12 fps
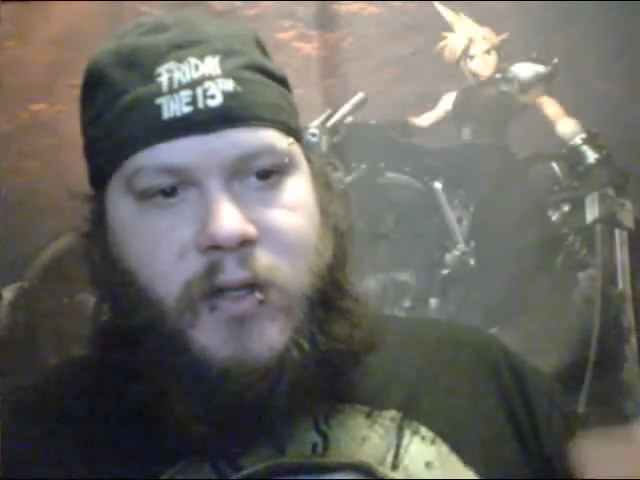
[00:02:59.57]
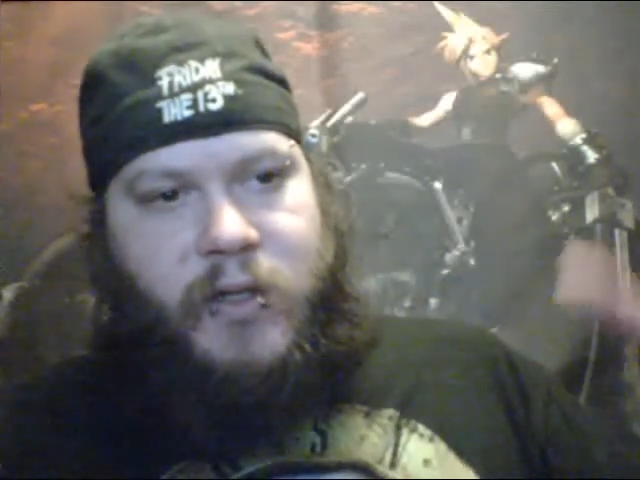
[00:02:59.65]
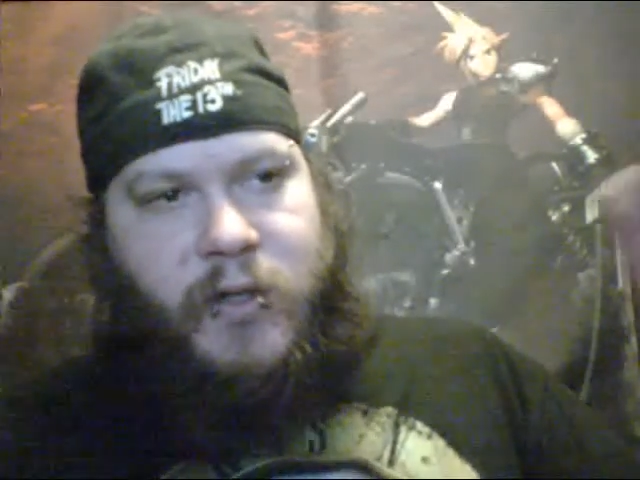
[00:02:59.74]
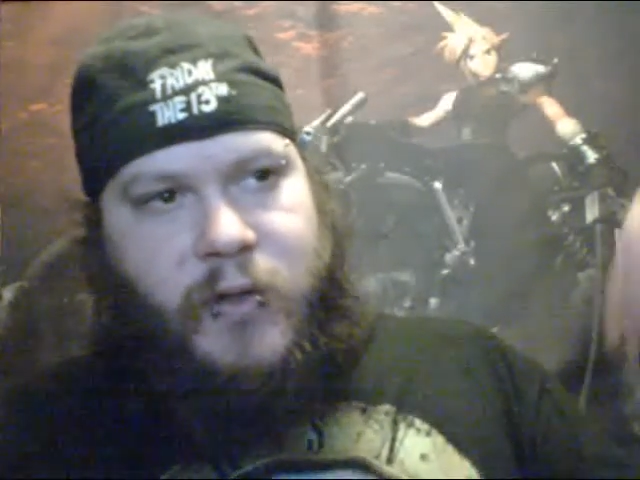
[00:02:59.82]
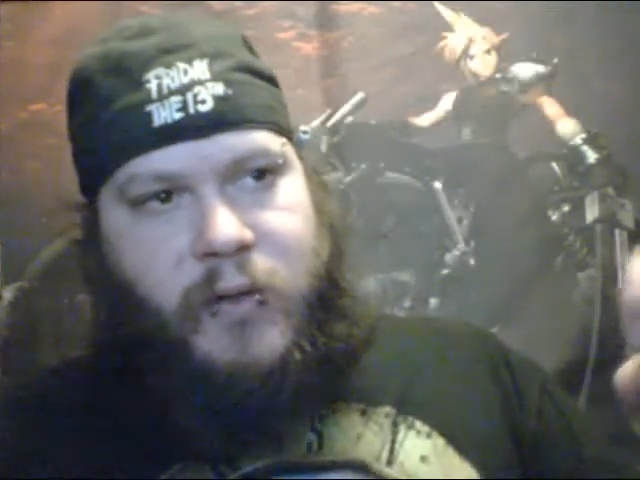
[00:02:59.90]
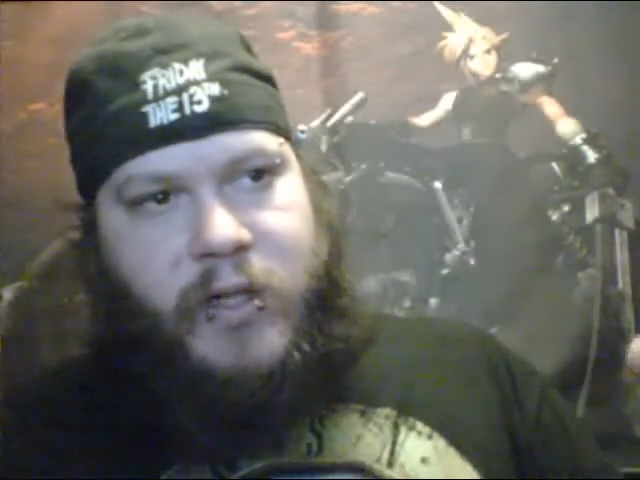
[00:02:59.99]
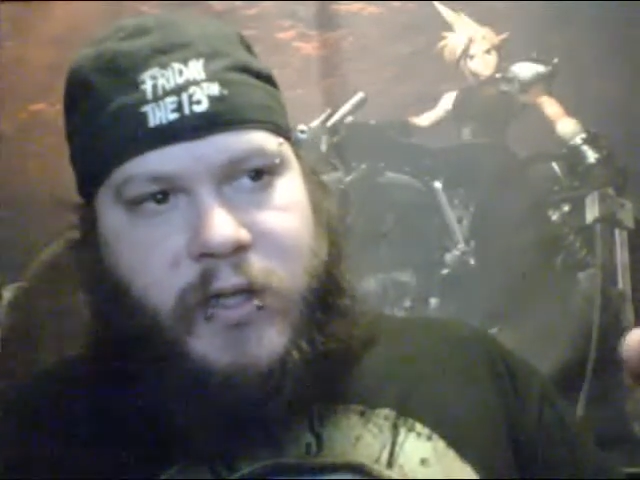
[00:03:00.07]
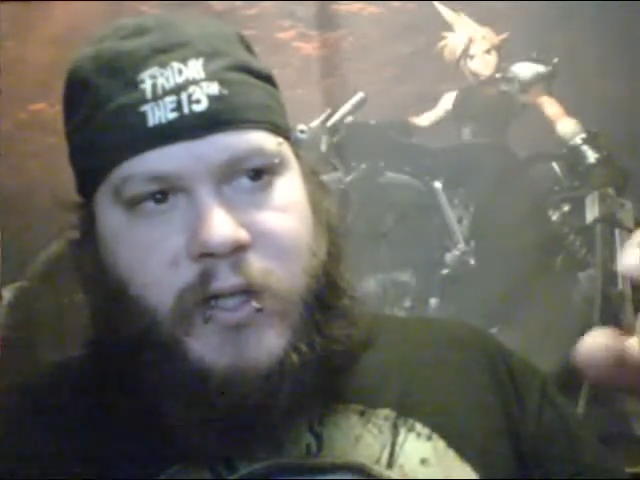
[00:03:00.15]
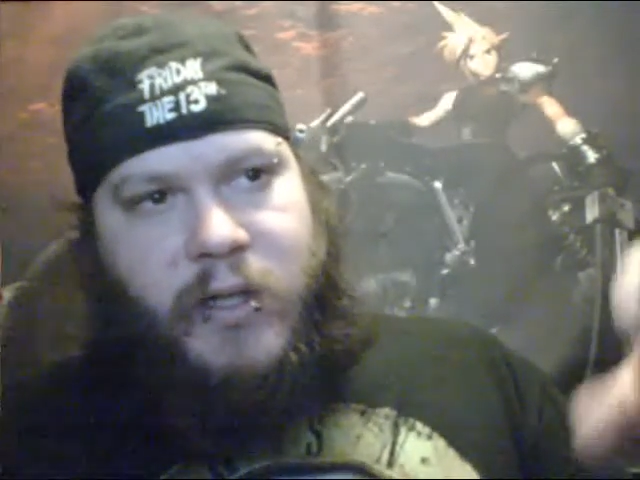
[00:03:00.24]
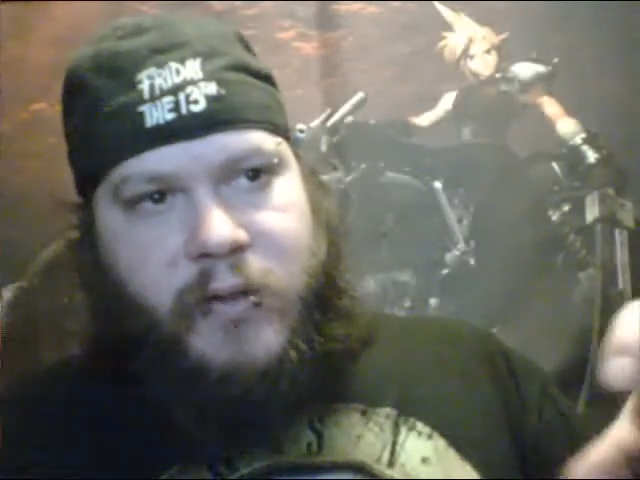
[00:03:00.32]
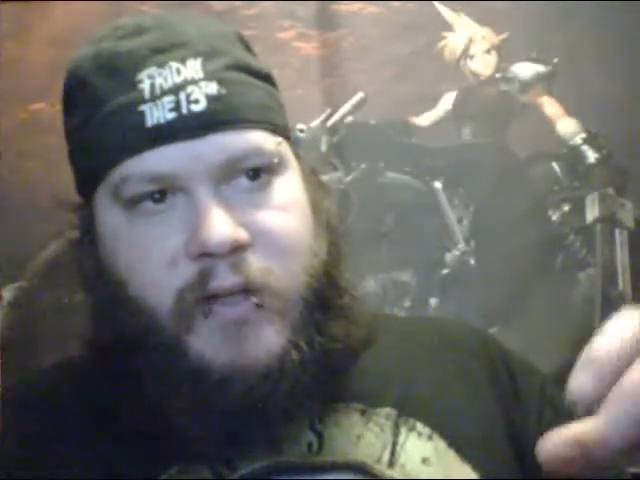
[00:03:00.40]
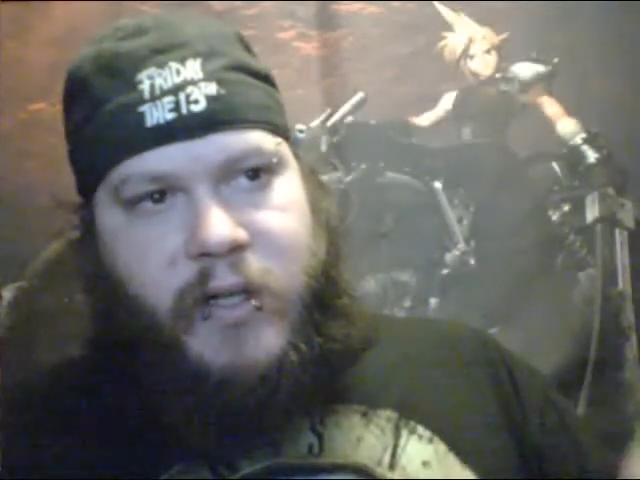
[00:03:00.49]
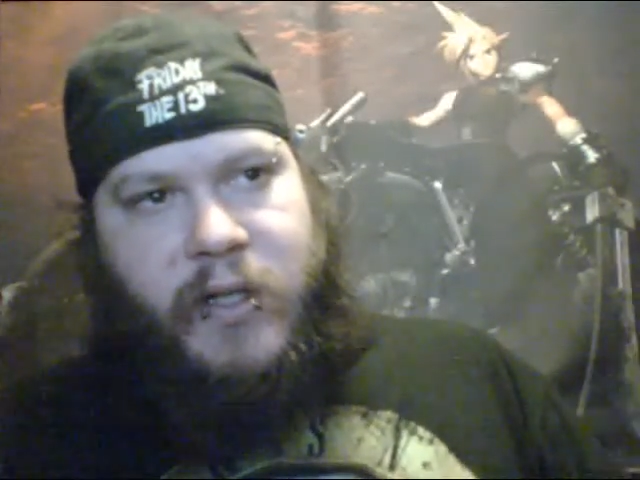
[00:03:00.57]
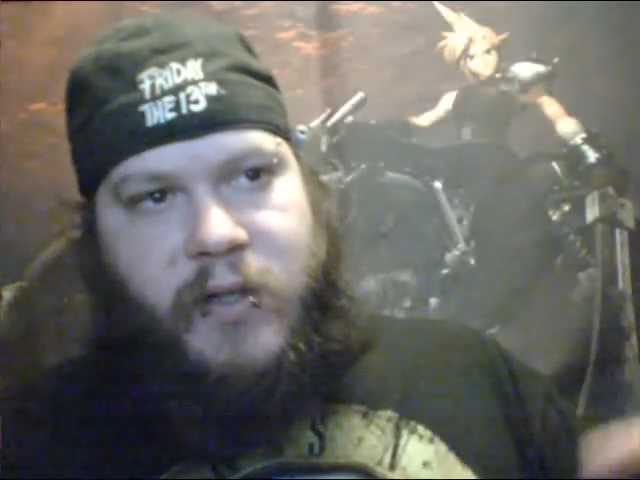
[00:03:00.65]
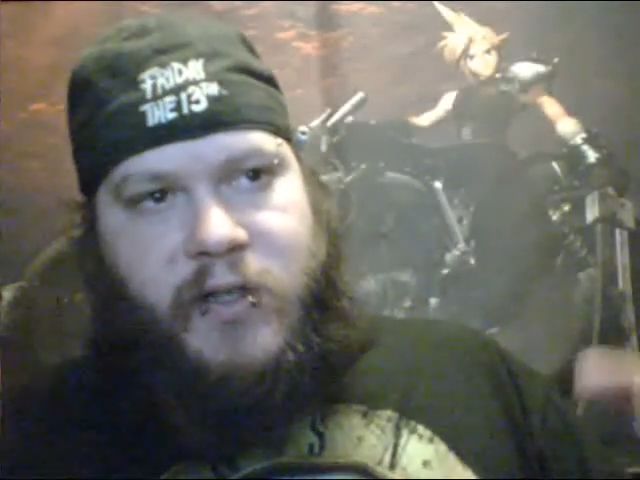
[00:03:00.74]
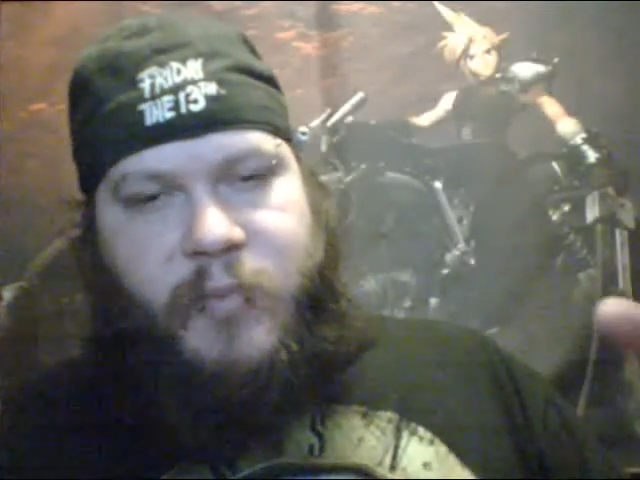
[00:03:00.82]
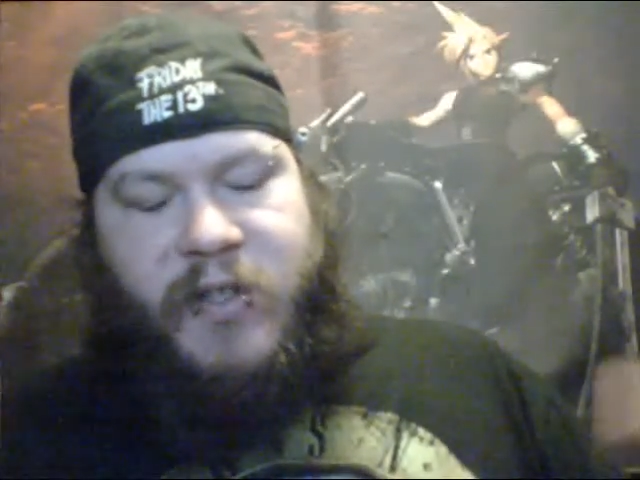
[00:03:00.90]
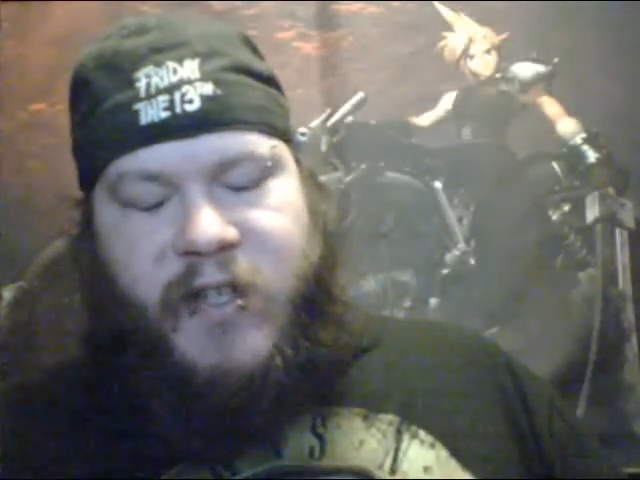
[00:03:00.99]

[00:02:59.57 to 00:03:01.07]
you throw it in there and it'll tell you the